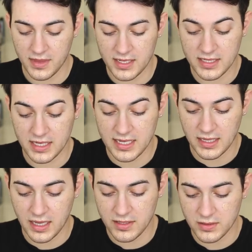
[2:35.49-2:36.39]
This is
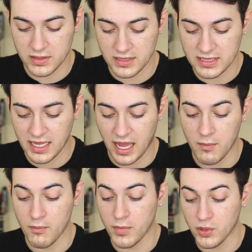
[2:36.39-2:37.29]
exactly how this one is. This is like
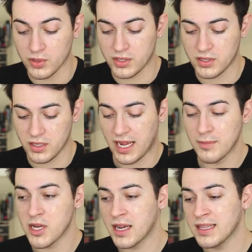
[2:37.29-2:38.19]
a mousse.
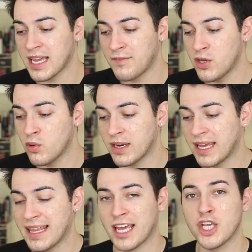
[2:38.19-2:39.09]
Like I'm talking like if you were to
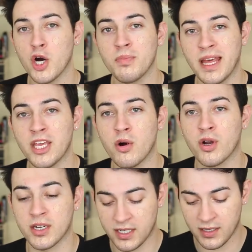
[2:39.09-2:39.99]
get like a Yoplait
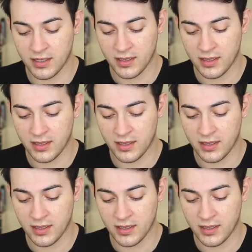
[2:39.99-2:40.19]
yogurt